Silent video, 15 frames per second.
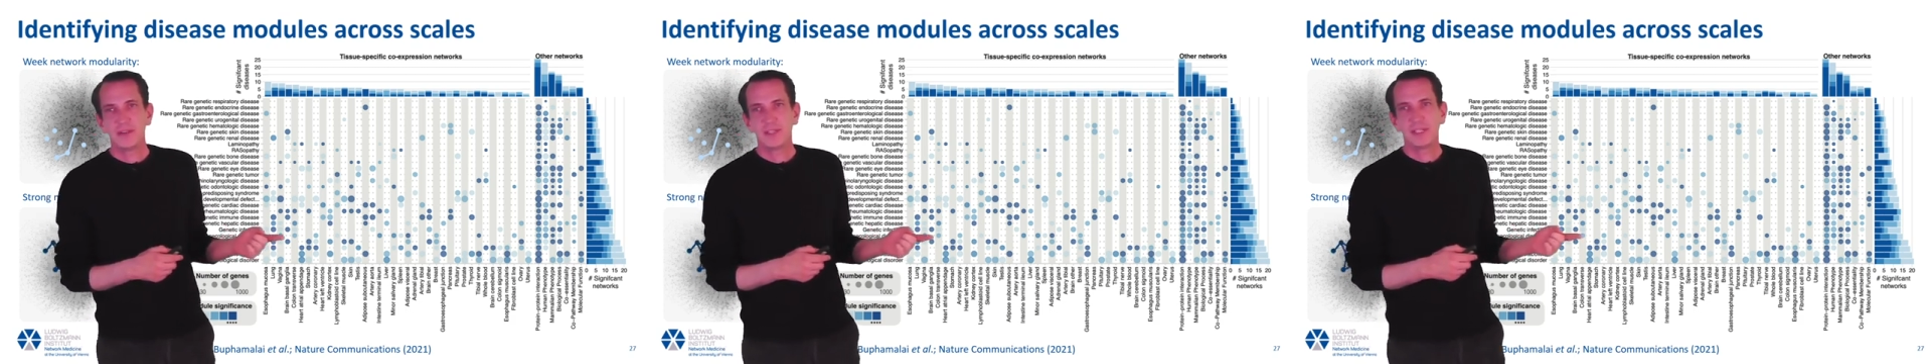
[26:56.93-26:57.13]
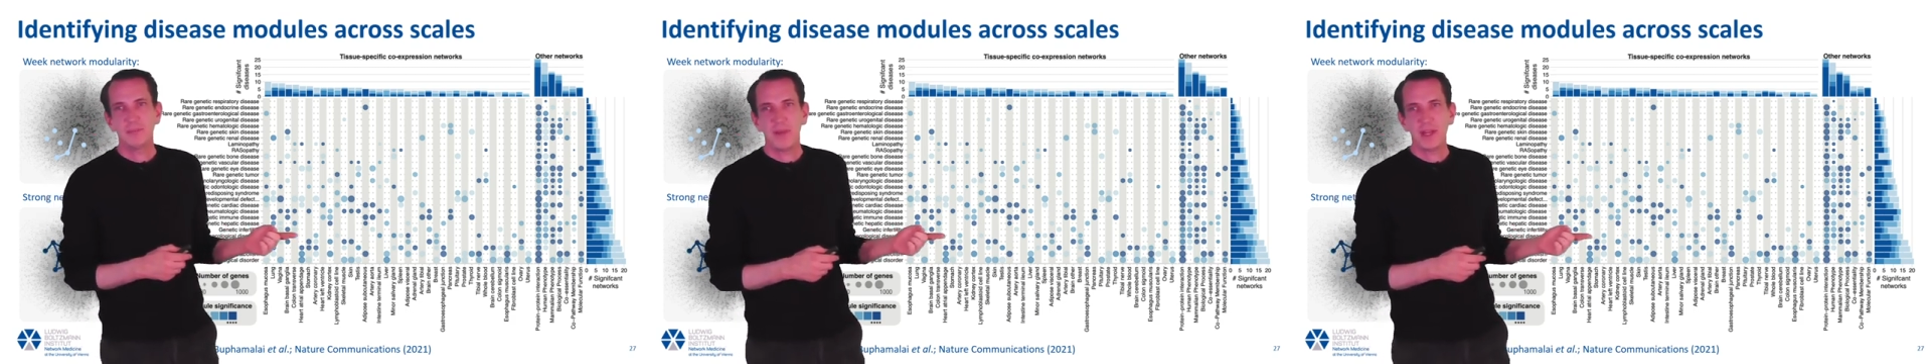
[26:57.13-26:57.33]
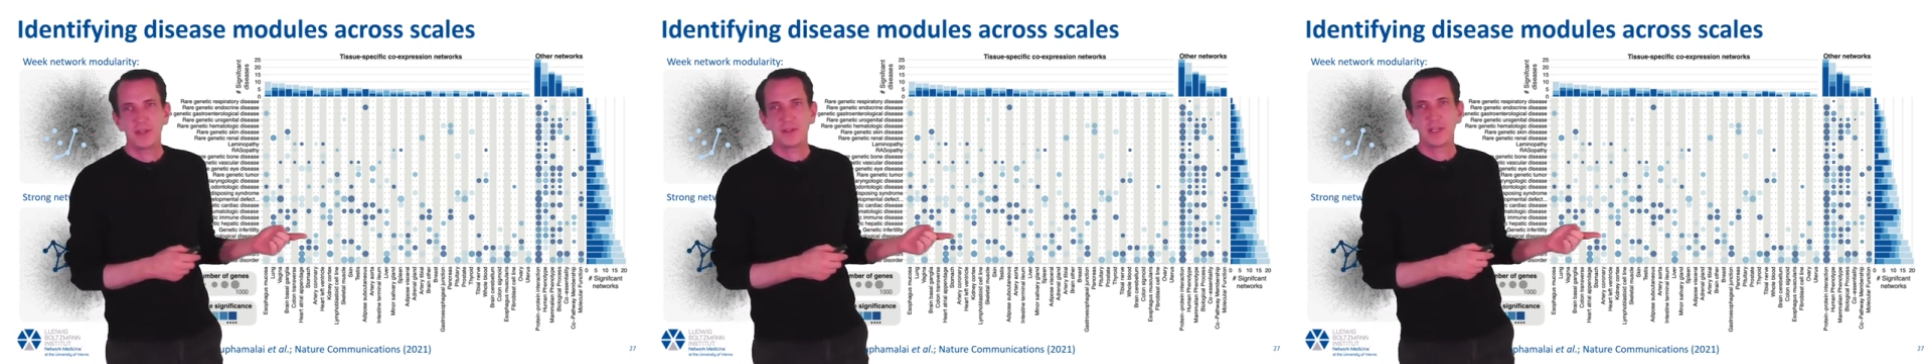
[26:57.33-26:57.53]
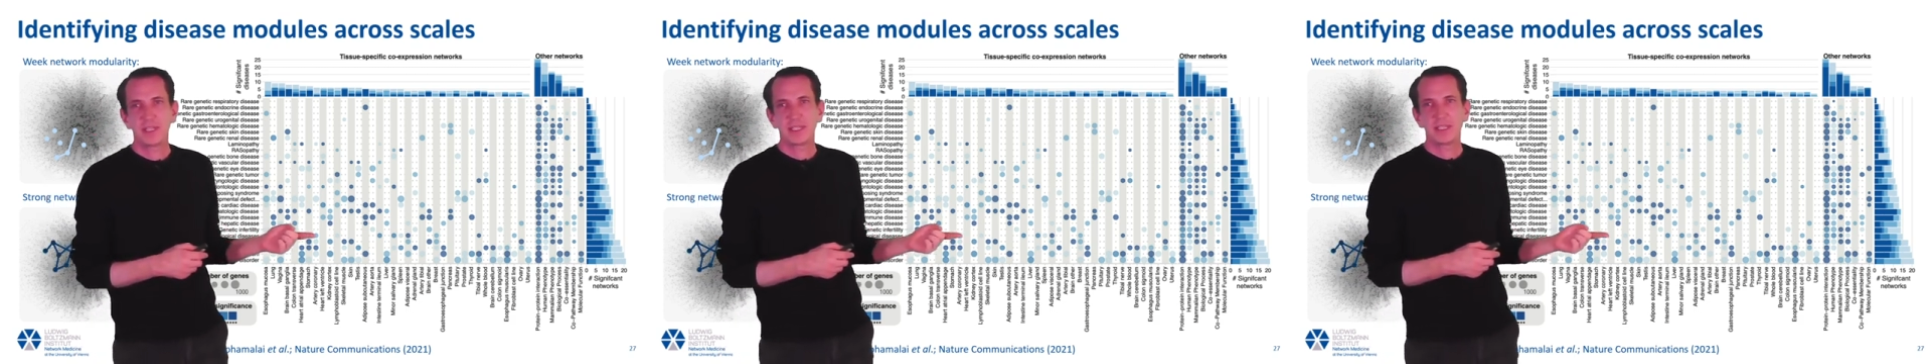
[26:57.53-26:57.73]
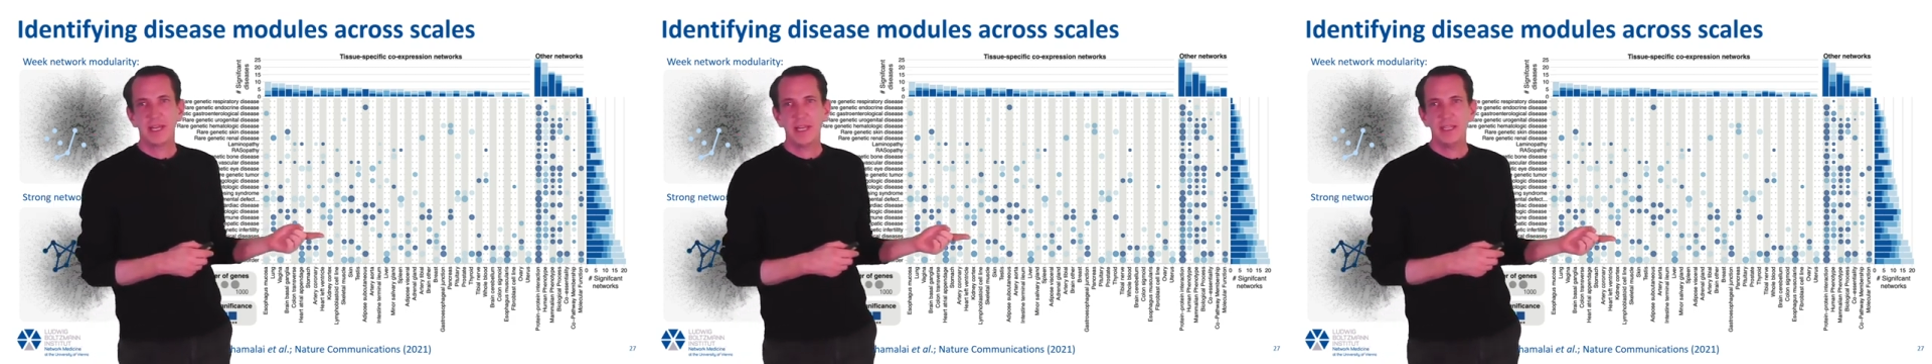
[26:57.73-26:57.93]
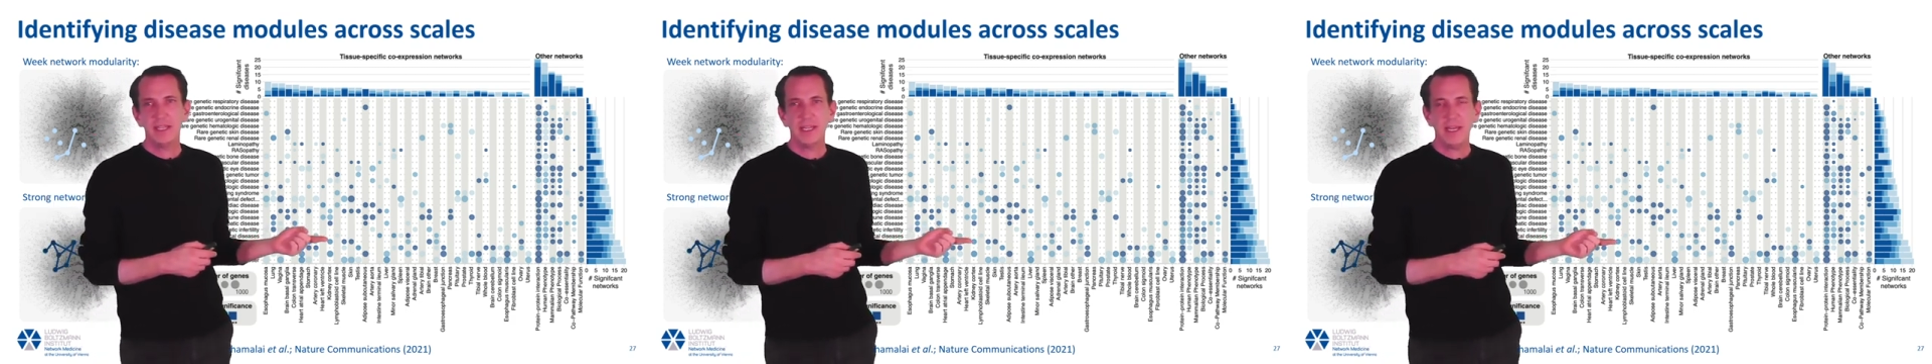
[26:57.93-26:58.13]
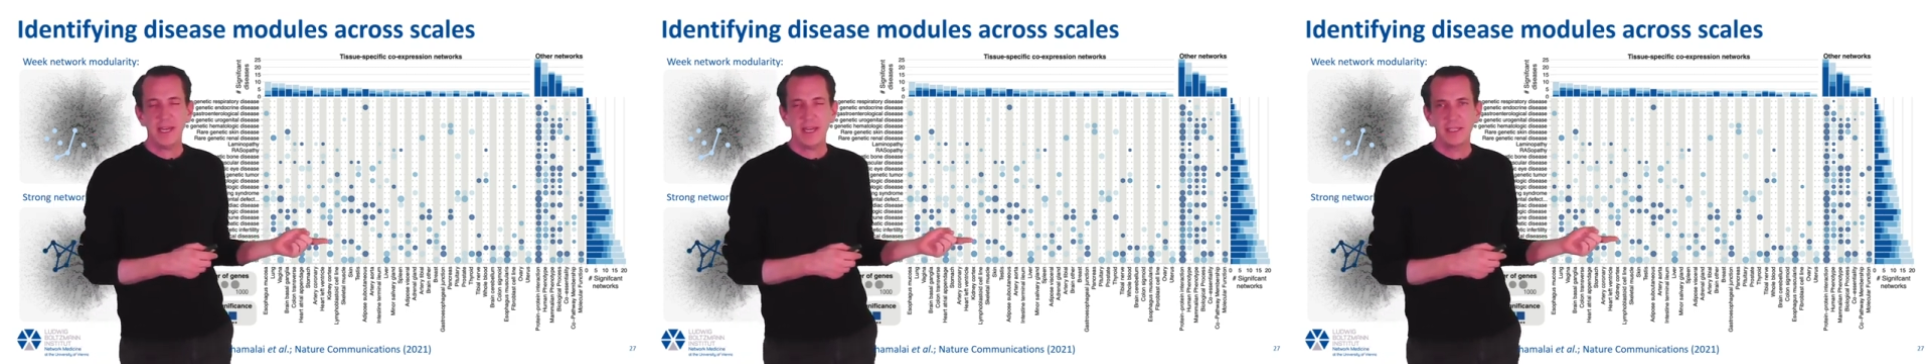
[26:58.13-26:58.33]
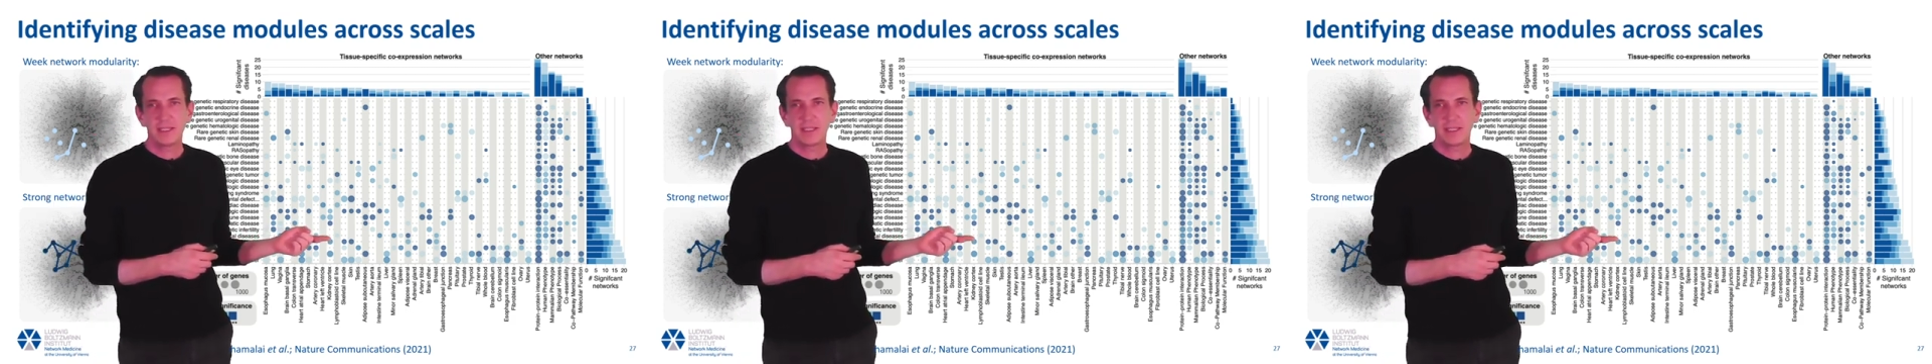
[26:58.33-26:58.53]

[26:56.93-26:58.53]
this matrix indicates